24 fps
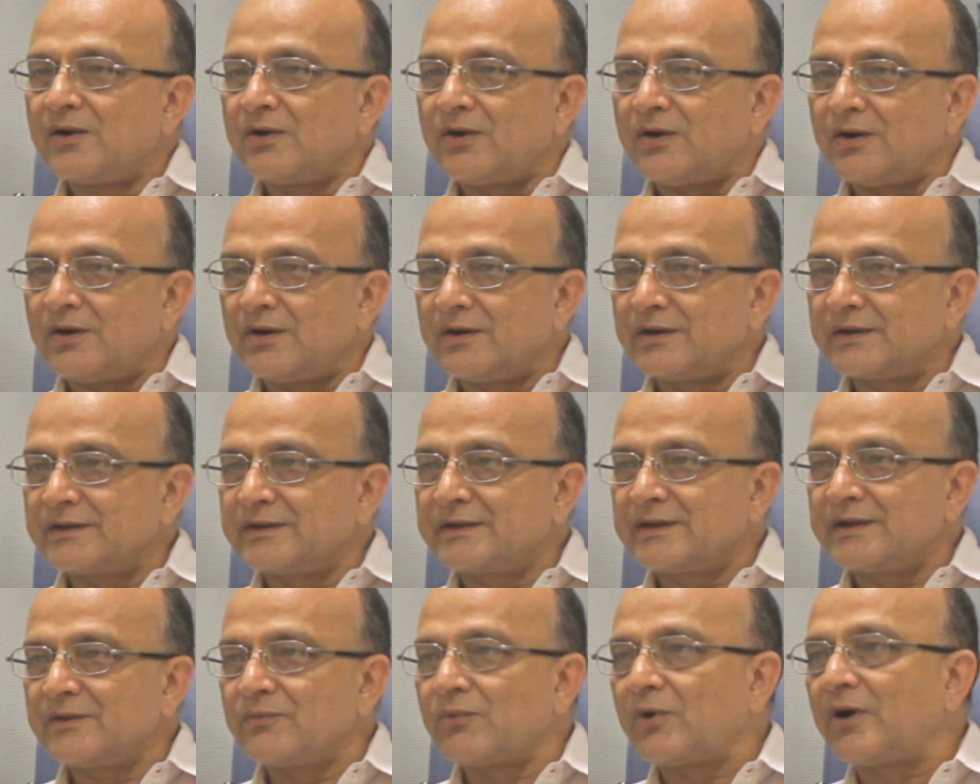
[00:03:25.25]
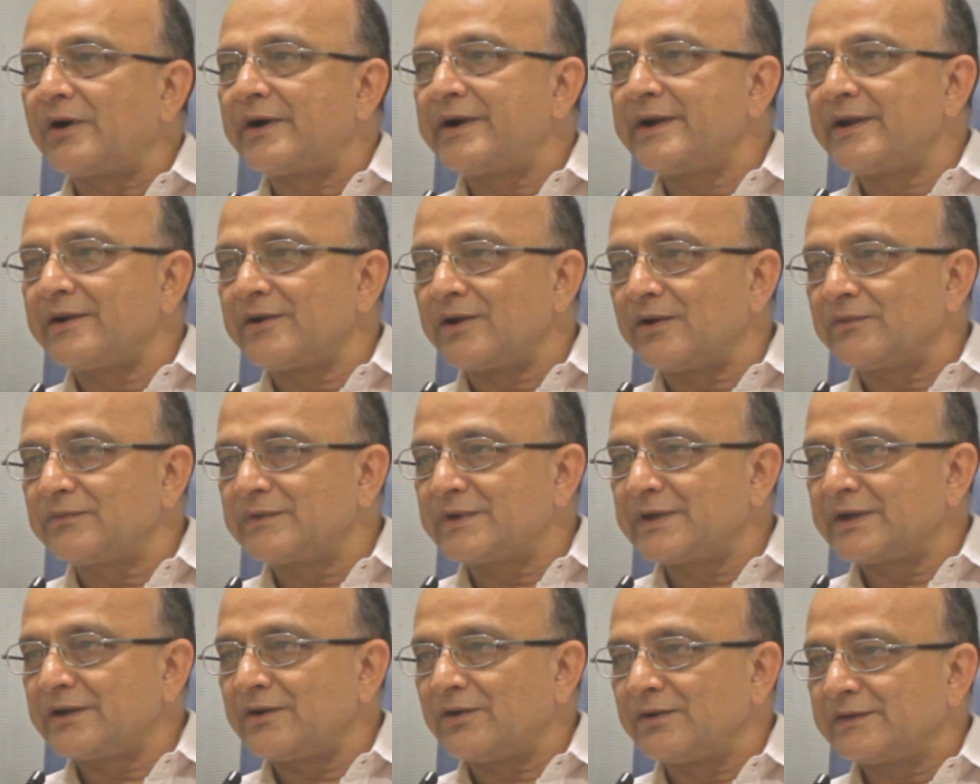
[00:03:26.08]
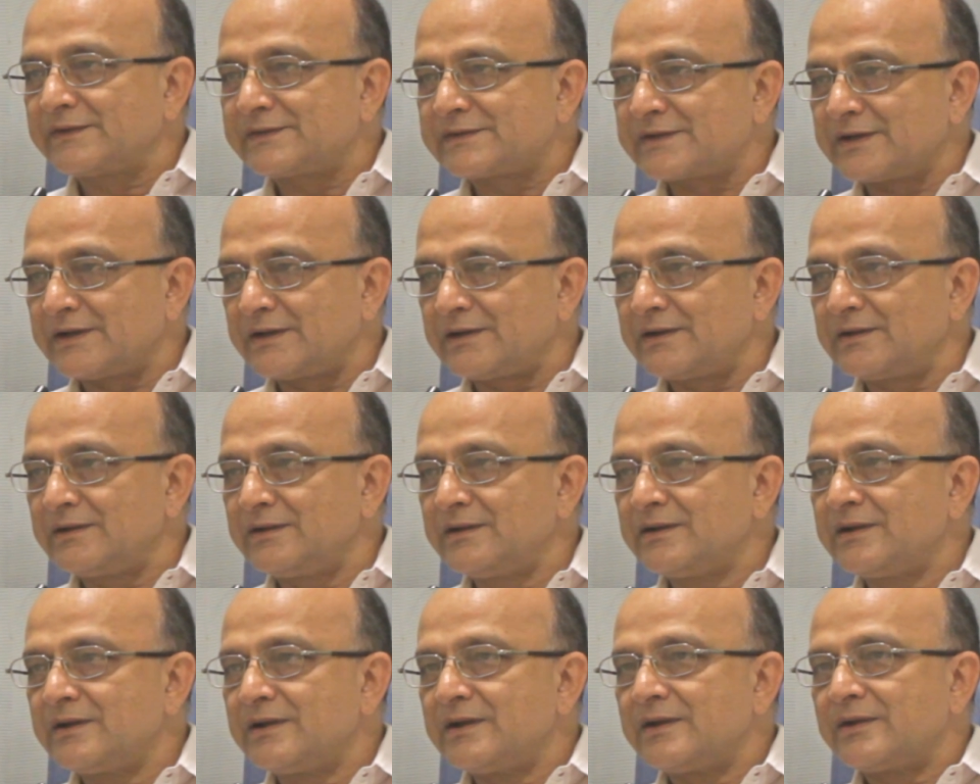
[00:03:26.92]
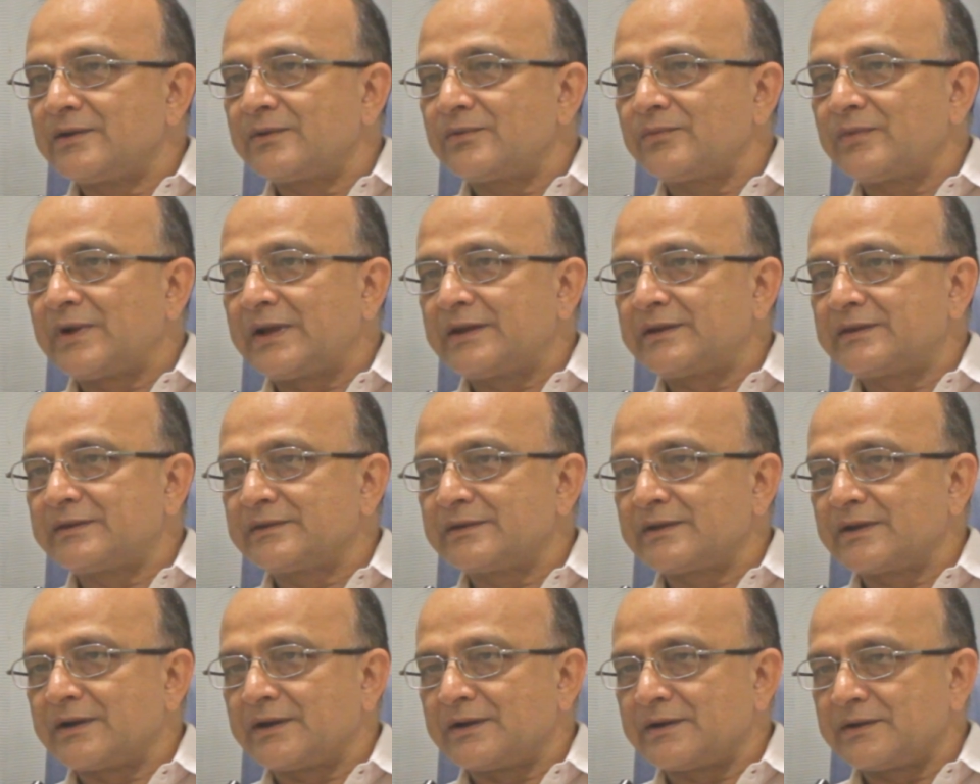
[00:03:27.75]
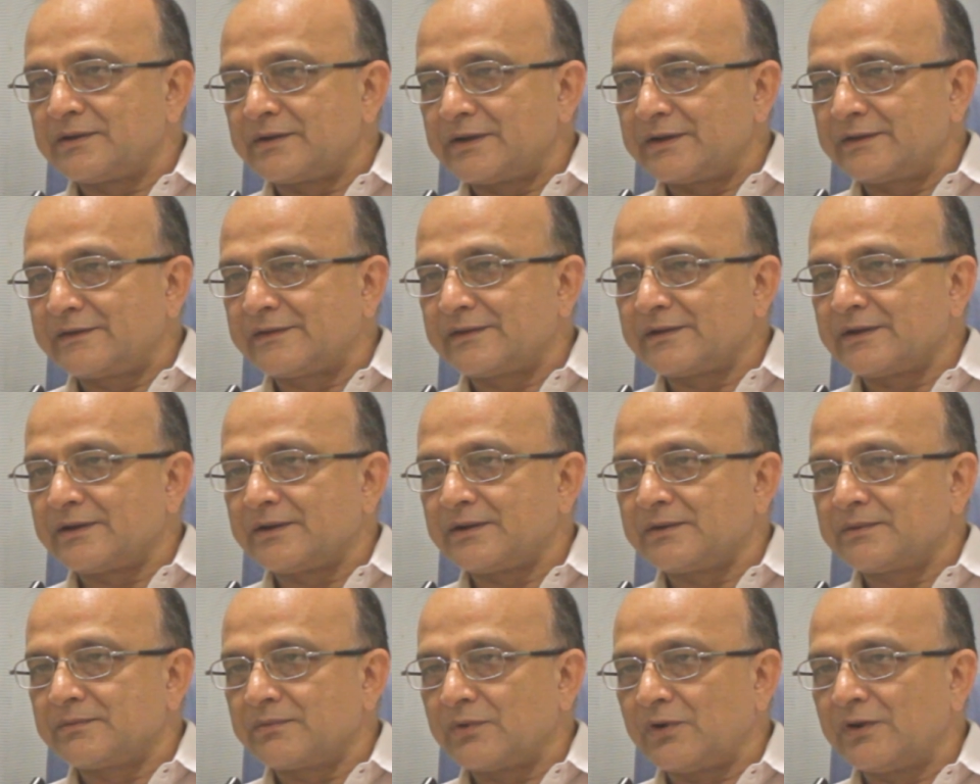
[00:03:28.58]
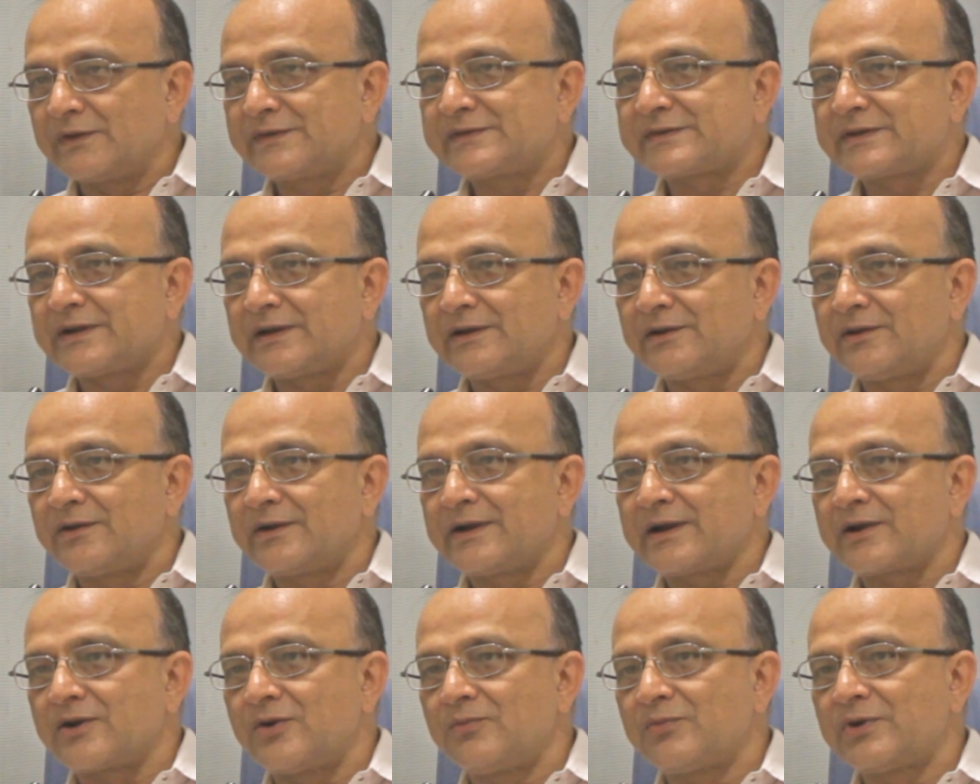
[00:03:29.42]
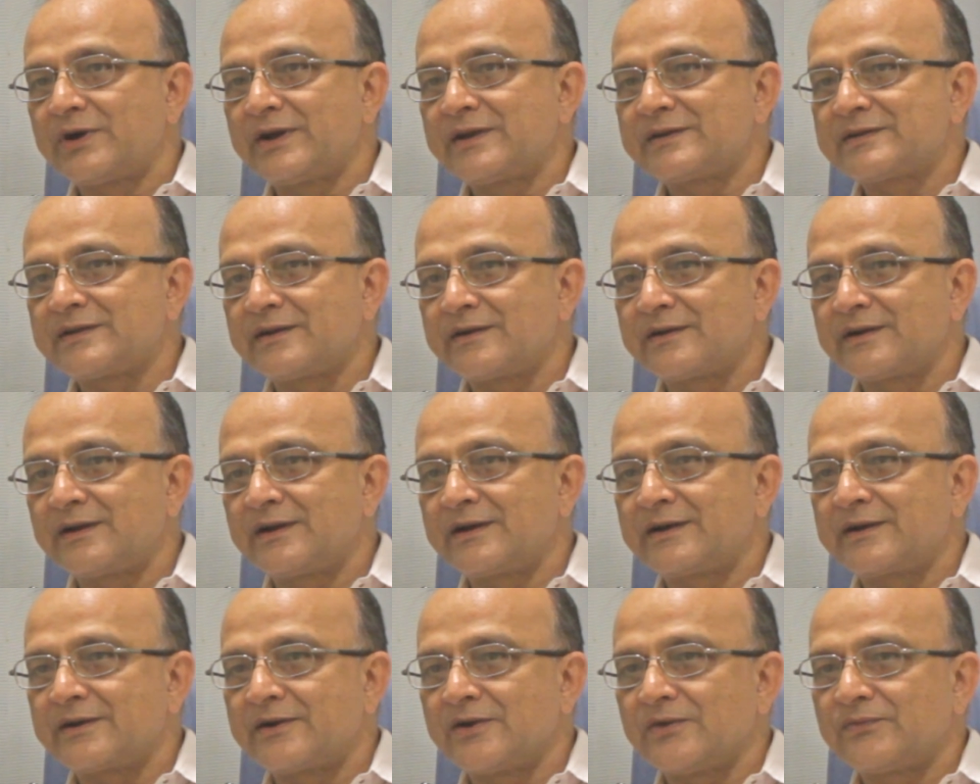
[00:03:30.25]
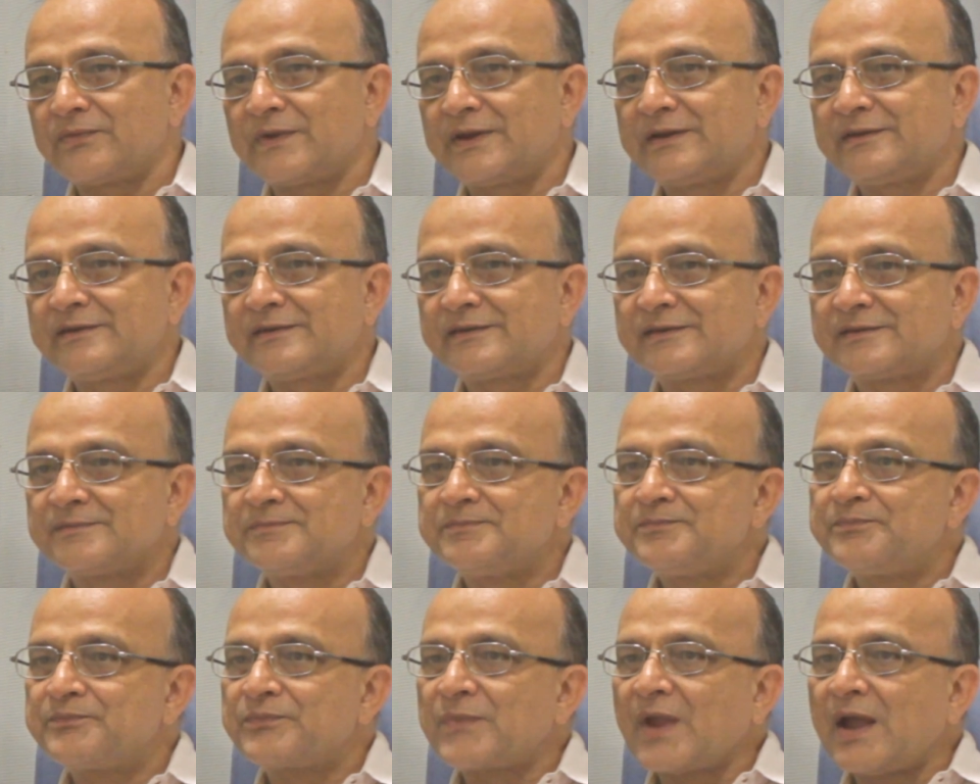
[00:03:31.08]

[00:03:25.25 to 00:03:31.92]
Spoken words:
or the warden of the hostel when it's a hostel or accommodation related offense.